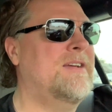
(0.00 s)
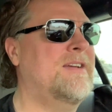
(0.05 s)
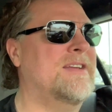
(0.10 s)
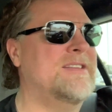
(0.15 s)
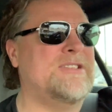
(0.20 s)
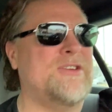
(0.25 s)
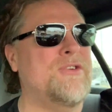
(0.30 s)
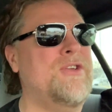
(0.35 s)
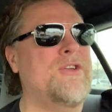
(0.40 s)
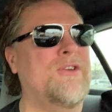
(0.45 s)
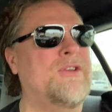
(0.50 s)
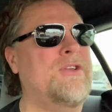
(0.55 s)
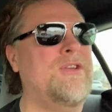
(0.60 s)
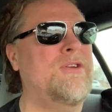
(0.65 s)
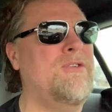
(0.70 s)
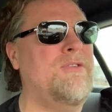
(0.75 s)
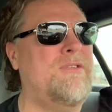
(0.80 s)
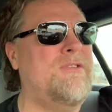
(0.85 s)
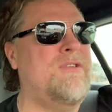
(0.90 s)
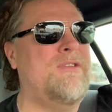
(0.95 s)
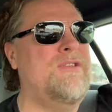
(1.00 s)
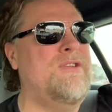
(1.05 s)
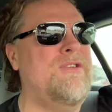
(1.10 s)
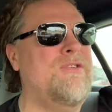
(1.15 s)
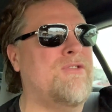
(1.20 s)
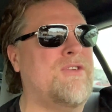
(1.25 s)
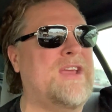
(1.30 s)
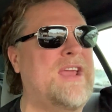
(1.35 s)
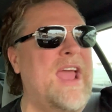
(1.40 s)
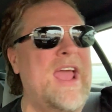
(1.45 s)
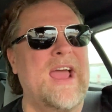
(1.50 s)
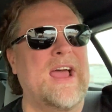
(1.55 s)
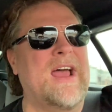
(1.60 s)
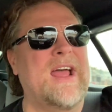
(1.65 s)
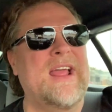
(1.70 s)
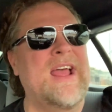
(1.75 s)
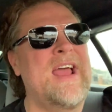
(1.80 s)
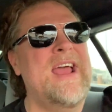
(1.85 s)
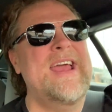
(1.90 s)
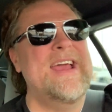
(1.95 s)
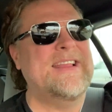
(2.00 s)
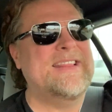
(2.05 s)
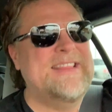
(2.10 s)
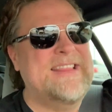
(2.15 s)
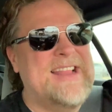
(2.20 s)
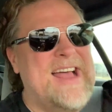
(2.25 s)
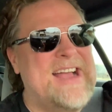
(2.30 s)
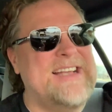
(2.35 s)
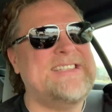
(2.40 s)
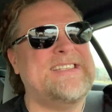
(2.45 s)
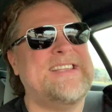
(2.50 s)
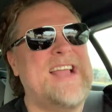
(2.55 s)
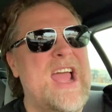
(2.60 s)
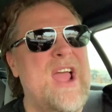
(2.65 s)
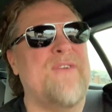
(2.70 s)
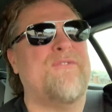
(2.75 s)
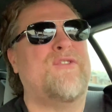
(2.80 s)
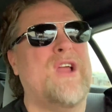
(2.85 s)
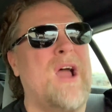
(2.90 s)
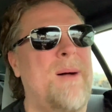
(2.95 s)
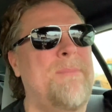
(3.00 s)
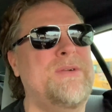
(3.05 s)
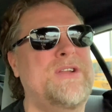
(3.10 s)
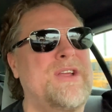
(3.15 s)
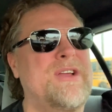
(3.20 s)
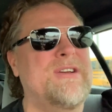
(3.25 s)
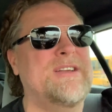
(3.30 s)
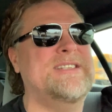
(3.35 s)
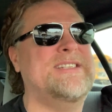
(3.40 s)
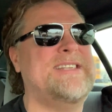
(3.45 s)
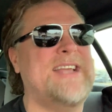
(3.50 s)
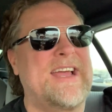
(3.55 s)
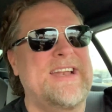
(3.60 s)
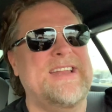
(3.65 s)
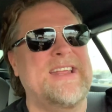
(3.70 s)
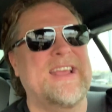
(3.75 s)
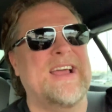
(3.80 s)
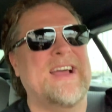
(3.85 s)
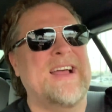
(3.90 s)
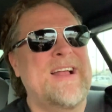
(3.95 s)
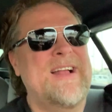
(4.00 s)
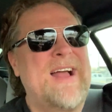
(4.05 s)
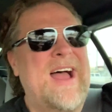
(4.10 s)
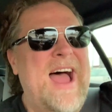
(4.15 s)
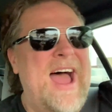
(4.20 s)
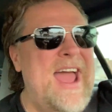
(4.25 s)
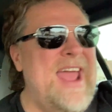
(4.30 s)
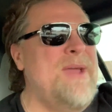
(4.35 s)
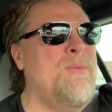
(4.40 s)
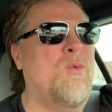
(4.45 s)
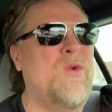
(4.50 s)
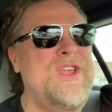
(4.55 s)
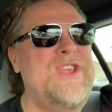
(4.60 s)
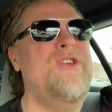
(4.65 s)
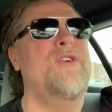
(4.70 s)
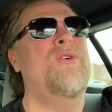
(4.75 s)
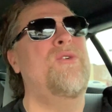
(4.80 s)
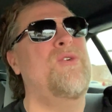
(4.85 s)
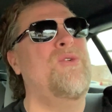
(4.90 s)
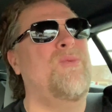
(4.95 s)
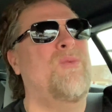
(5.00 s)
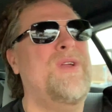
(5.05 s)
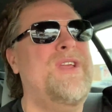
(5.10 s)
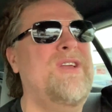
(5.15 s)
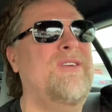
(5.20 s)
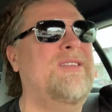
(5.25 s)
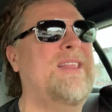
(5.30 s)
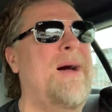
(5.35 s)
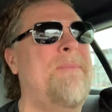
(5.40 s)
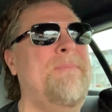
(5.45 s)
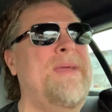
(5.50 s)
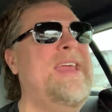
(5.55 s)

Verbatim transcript: And so you, you you can't unless they have come to you and said to you, "Hey, will you will you let